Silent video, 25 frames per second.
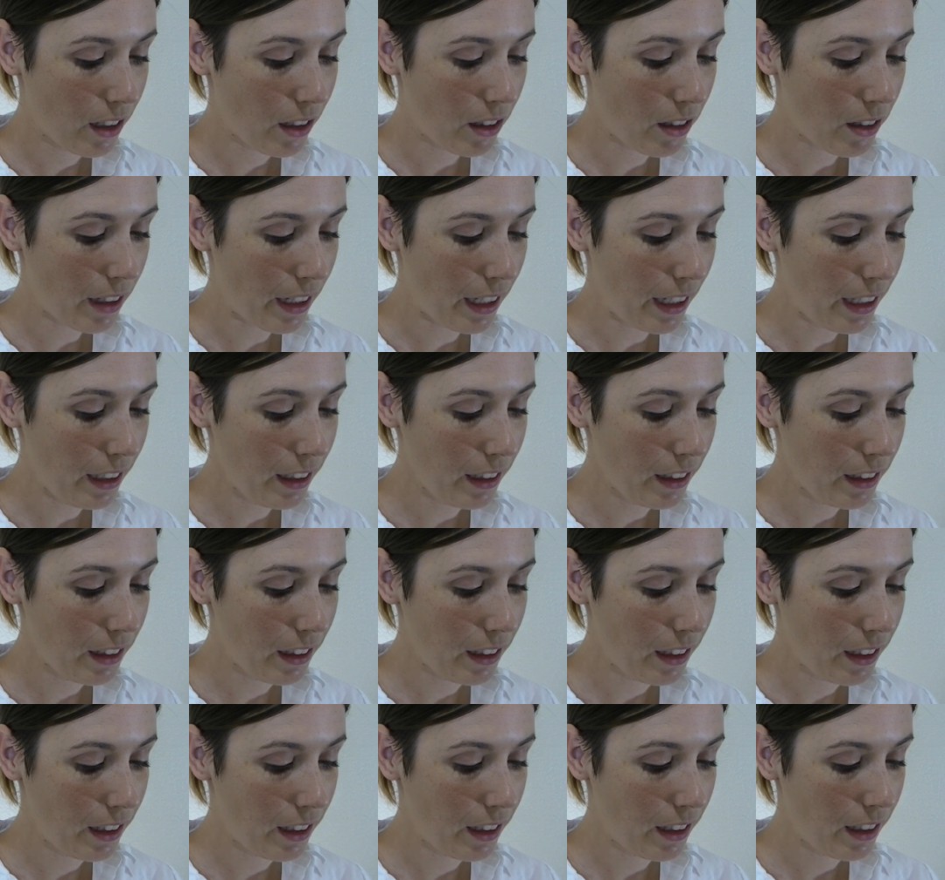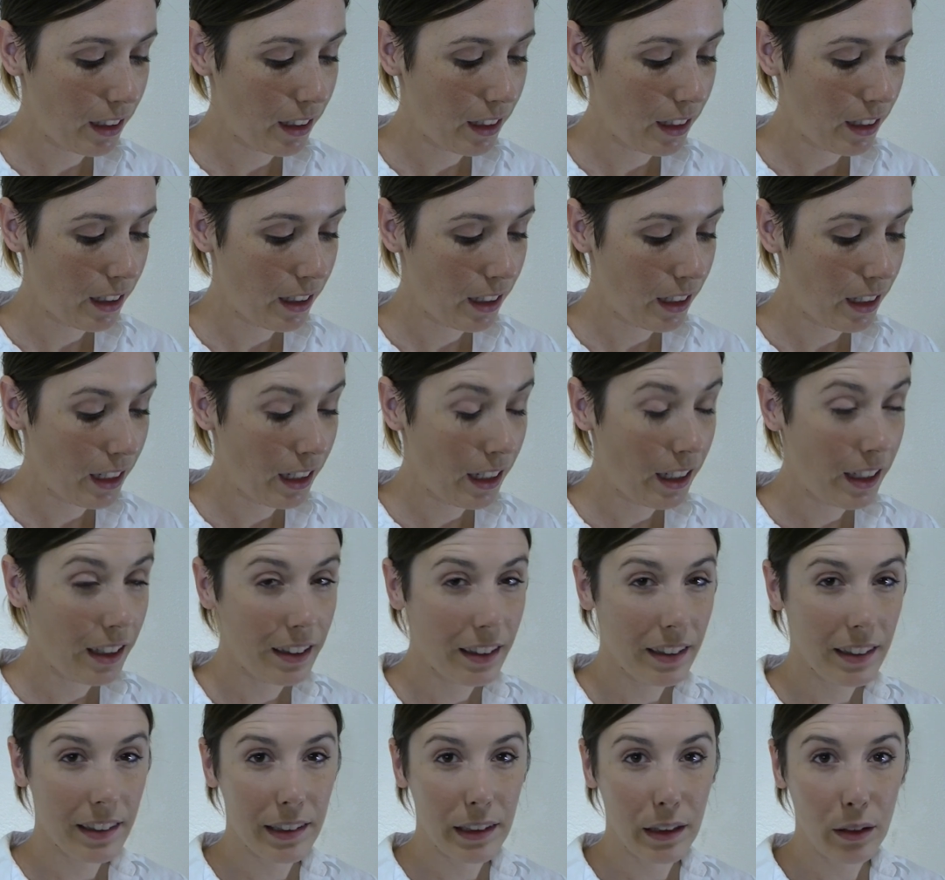Great.
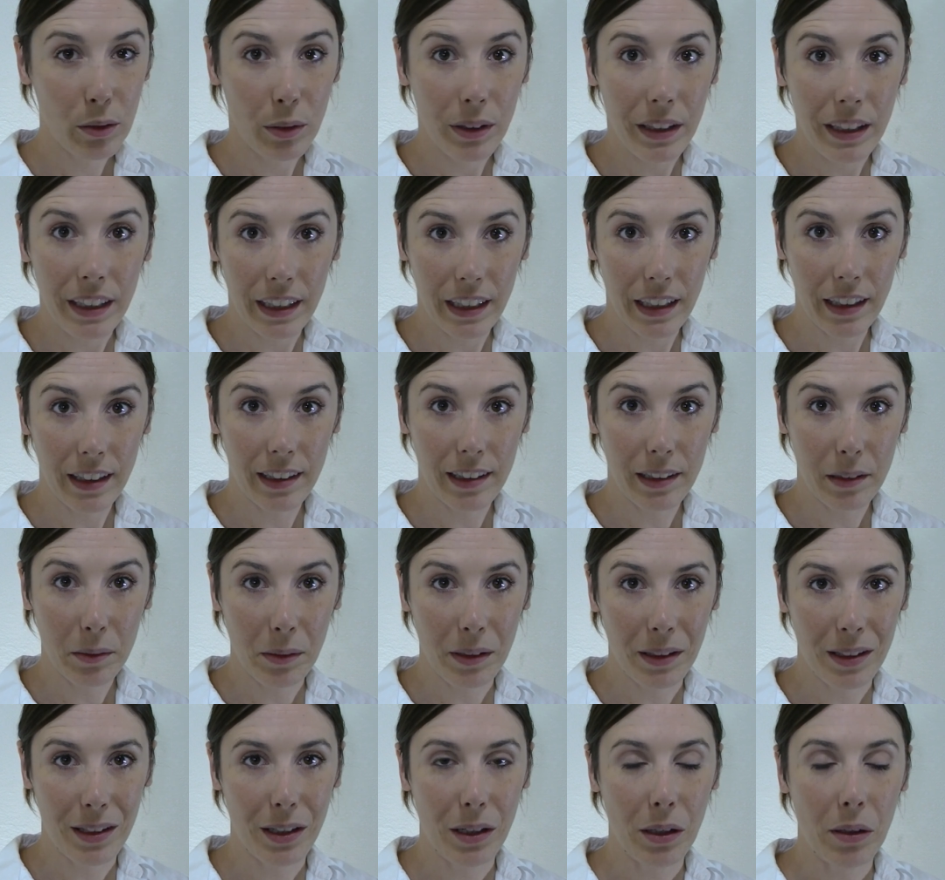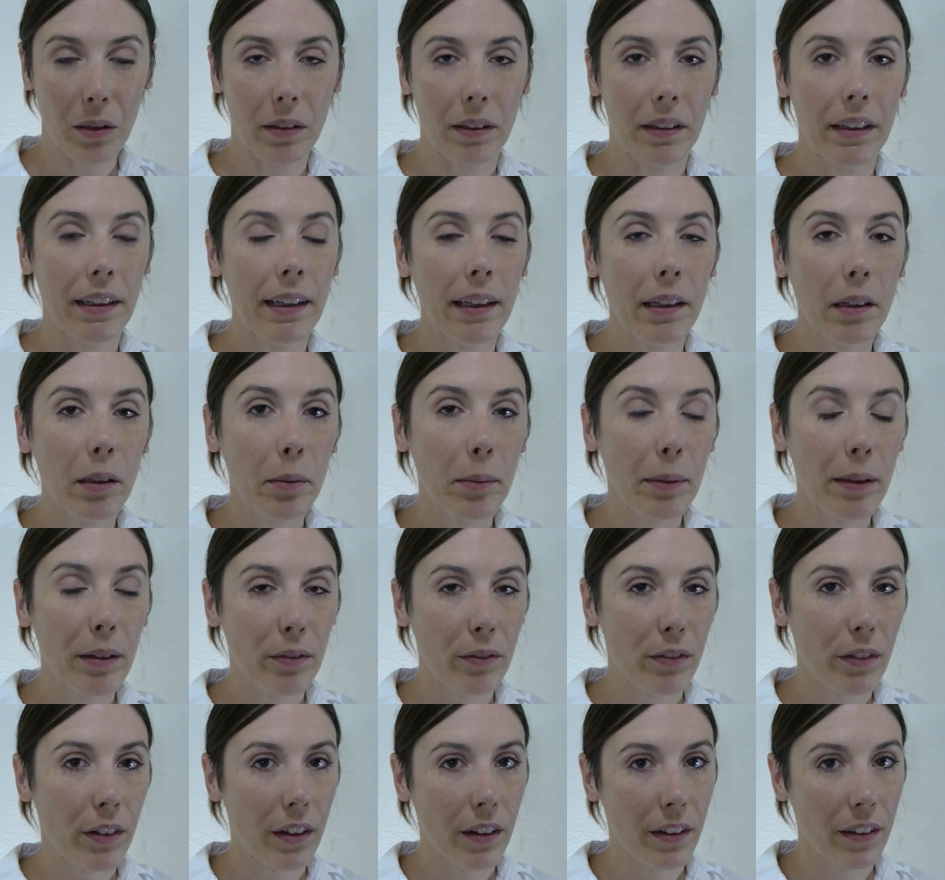Let's see if we can get this one to go a little bit
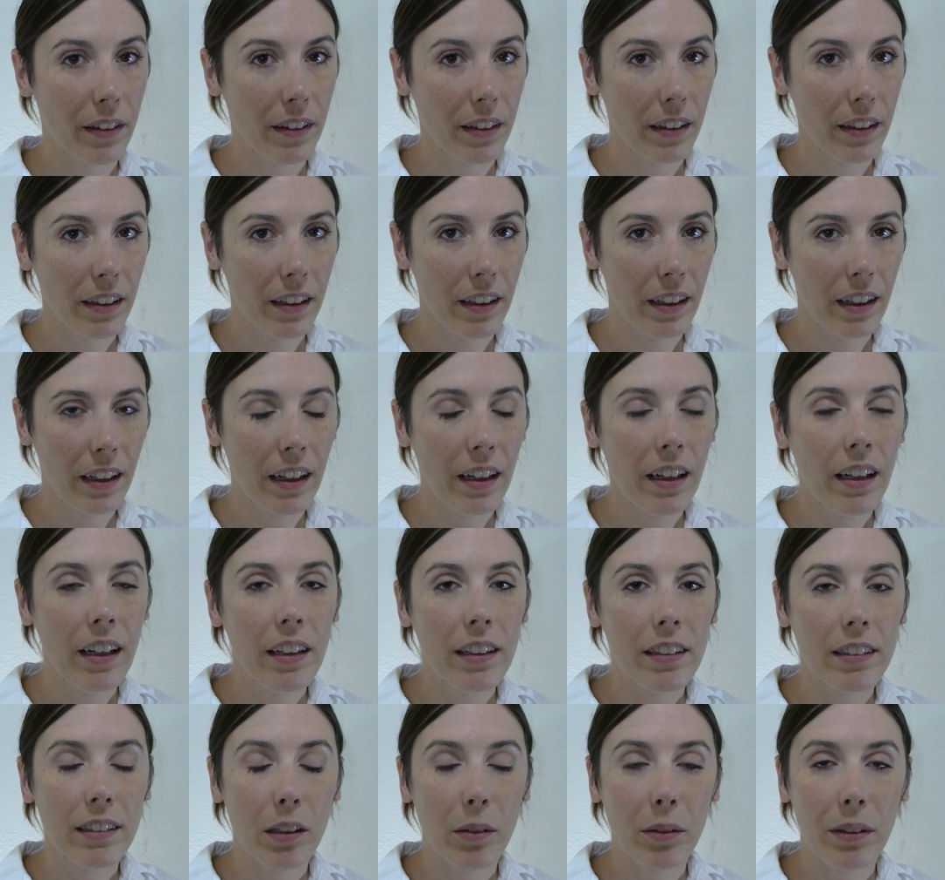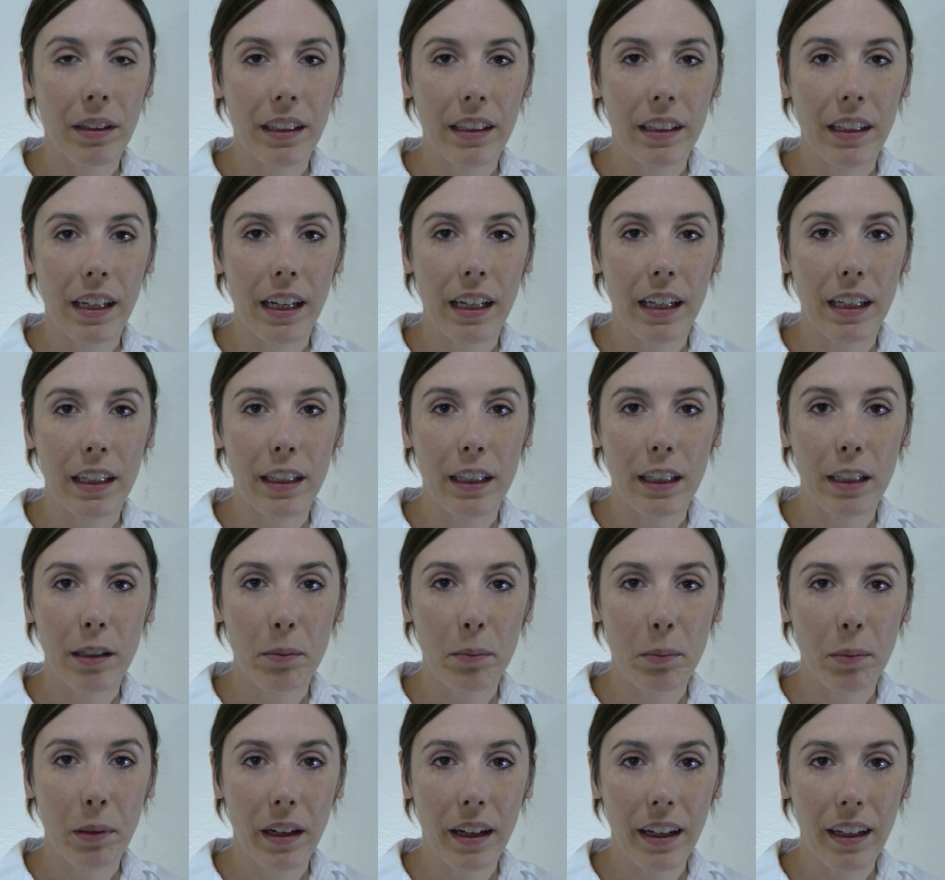further. So when you take a
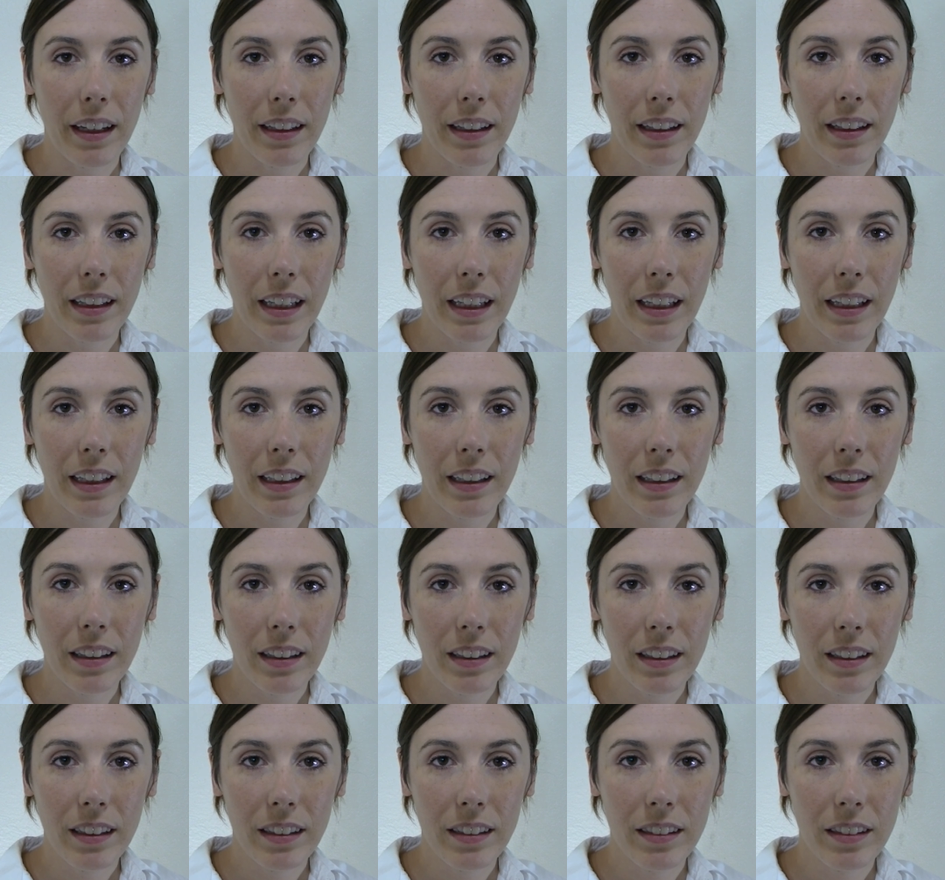deep breath in,